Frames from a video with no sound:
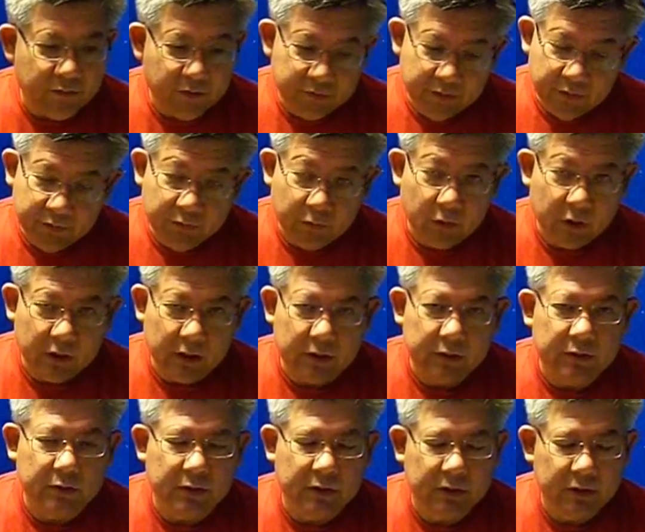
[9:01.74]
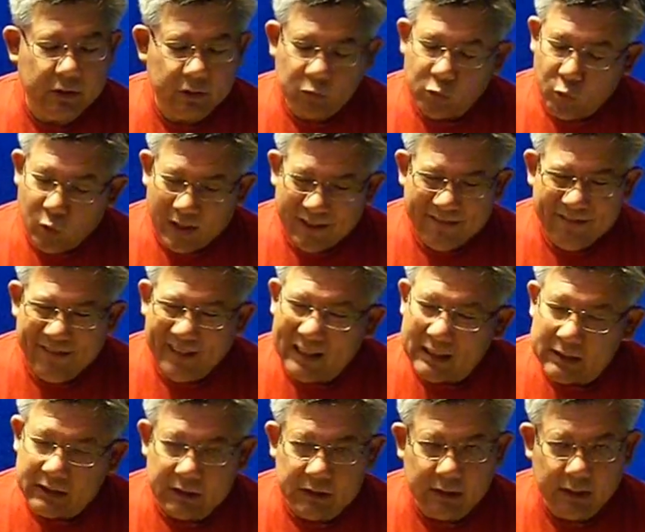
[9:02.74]
54 countries, quite
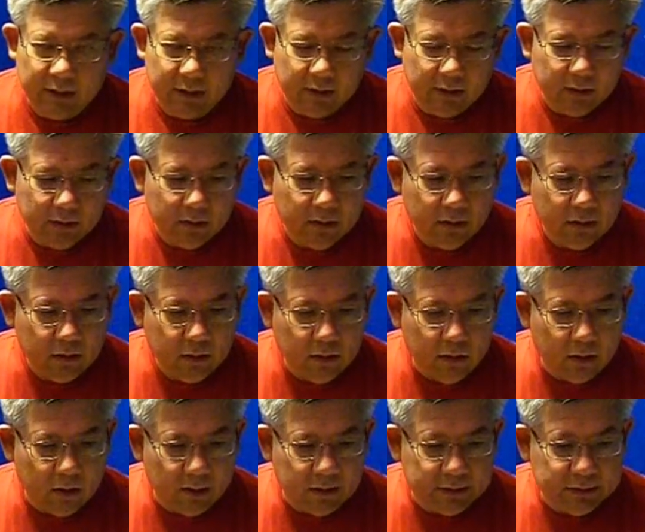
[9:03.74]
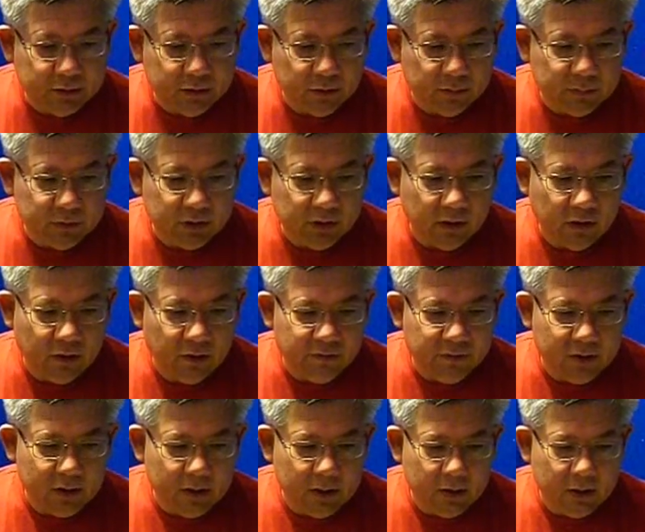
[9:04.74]
fascinating in terms
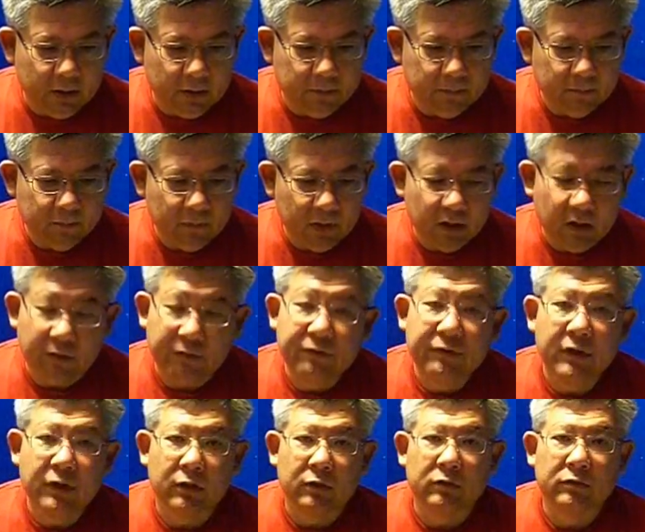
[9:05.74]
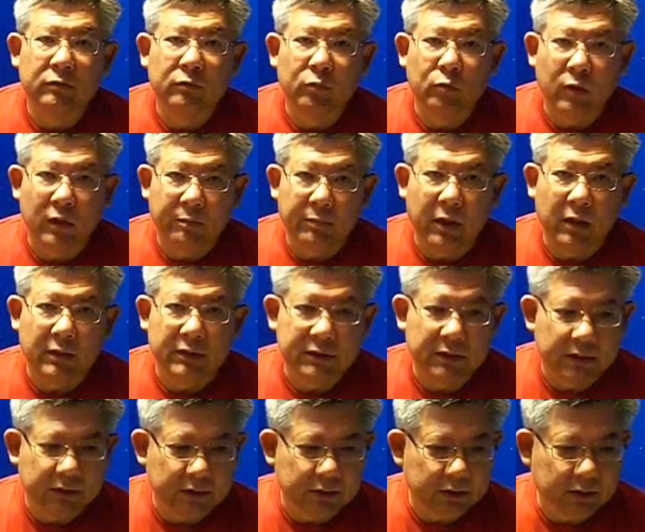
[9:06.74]
of the field where
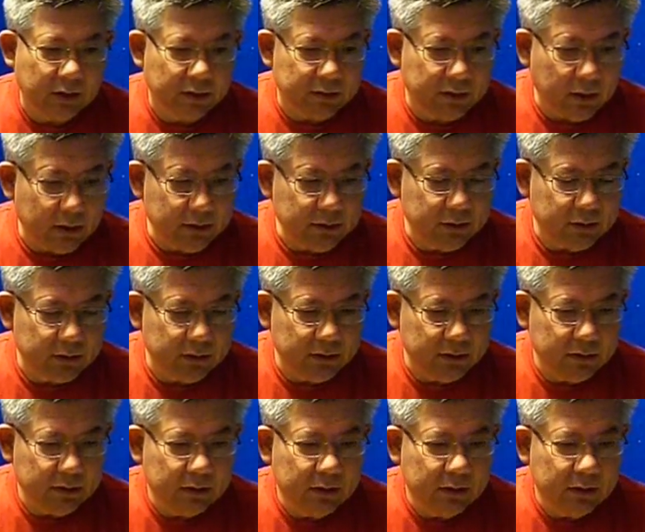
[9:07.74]
politics is conducted,